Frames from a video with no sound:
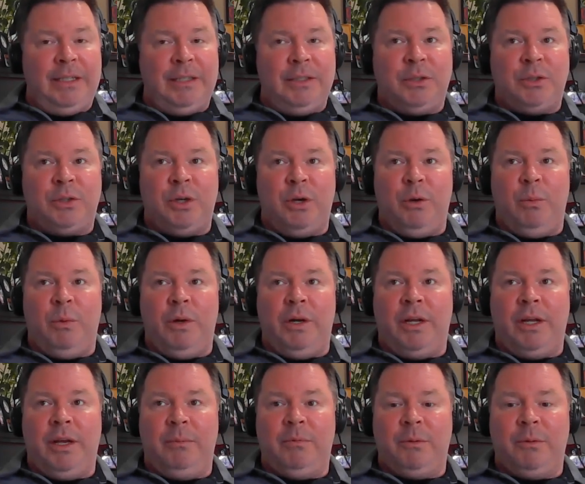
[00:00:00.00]
So when
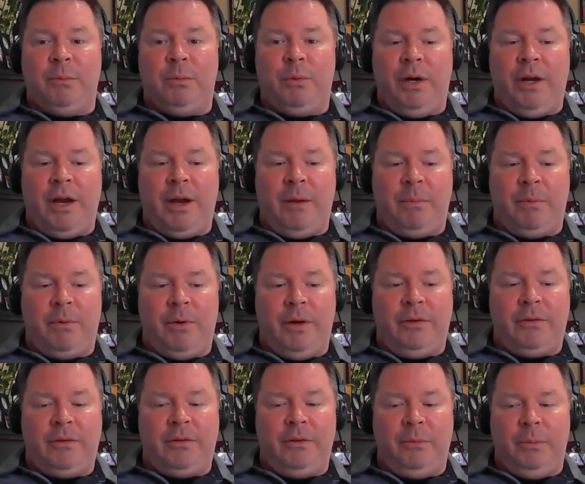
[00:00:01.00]
it comes to
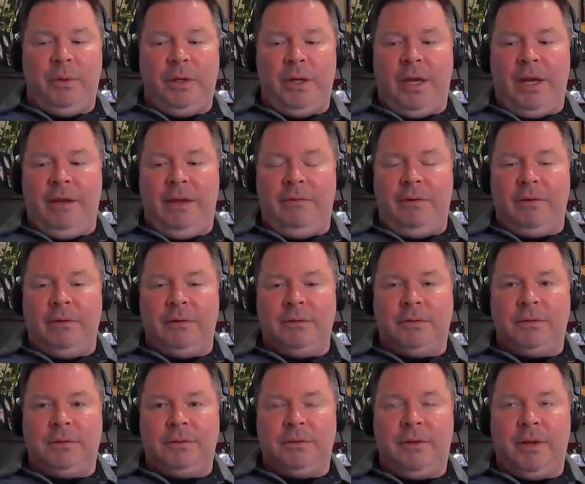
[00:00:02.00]
pre-operational
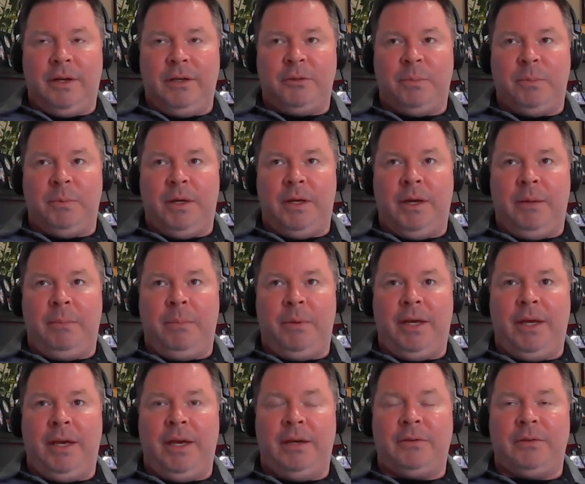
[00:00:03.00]
behaviors, I, I,
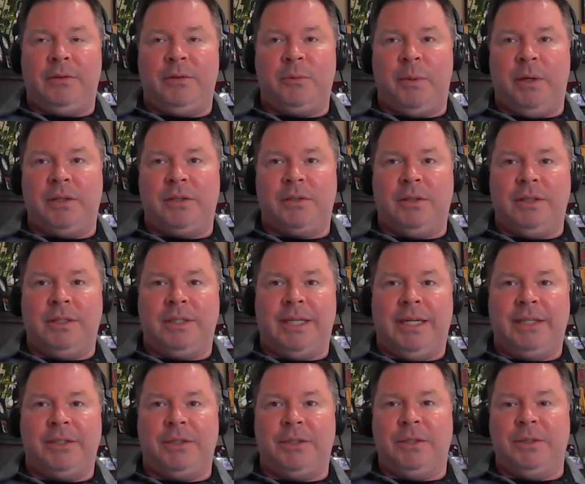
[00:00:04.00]
pay extra special
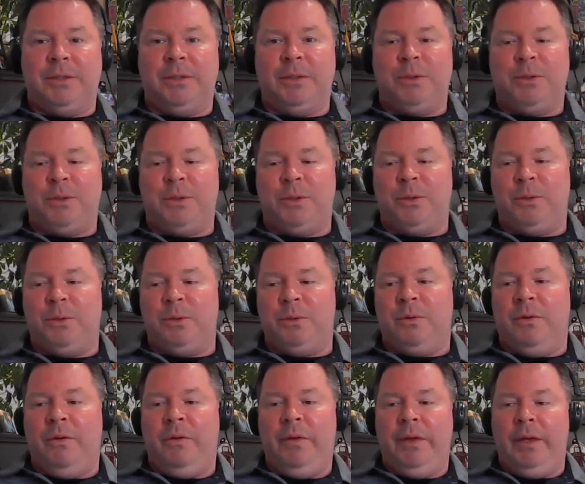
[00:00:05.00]
attention
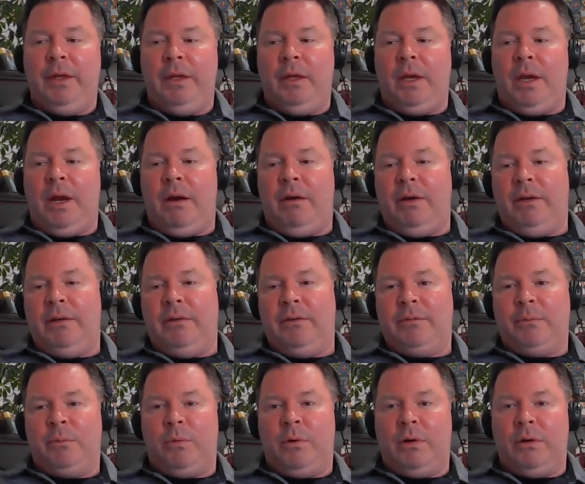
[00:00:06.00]
to
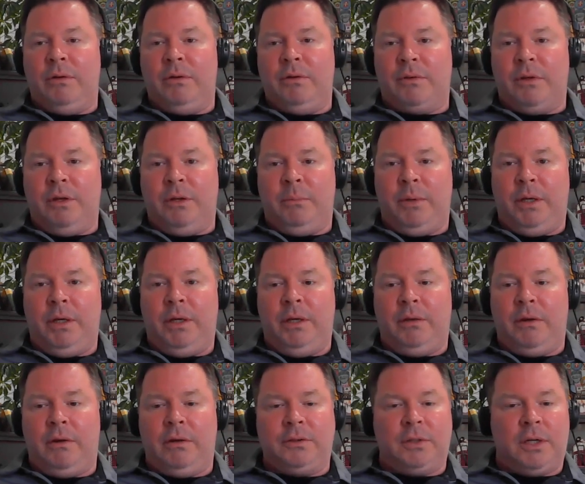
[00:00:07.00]
areas where there's going to
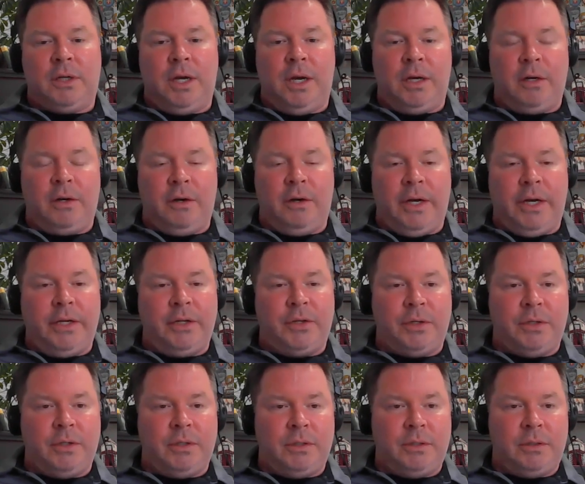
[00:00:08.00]
be larger
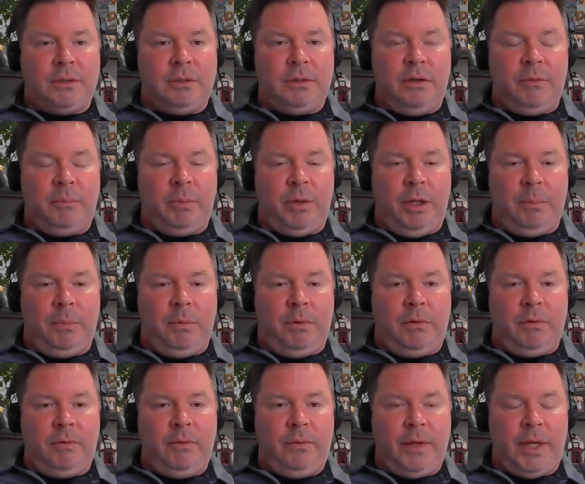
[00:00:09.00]
congregations of
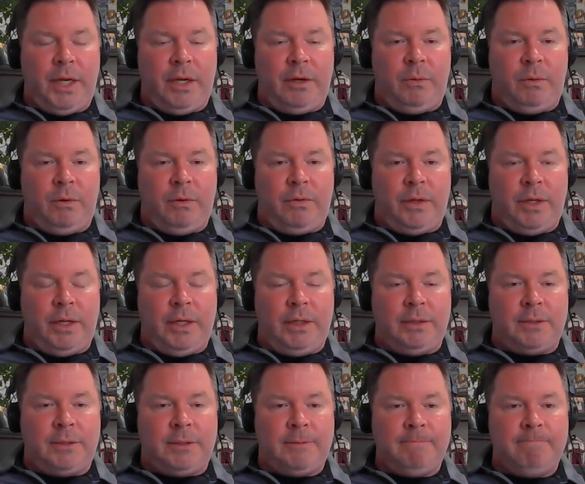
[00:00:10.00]
people and or
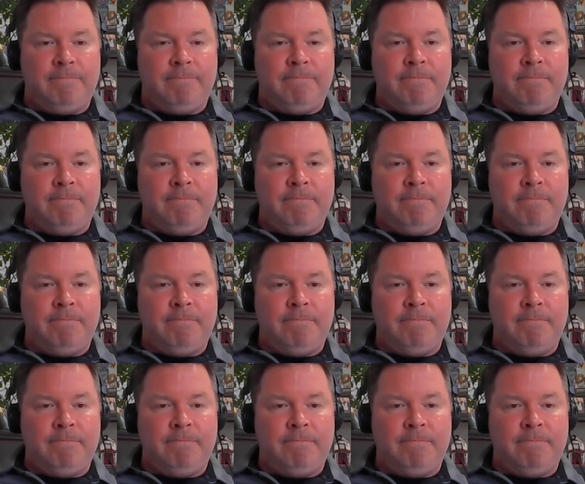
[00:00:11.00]
things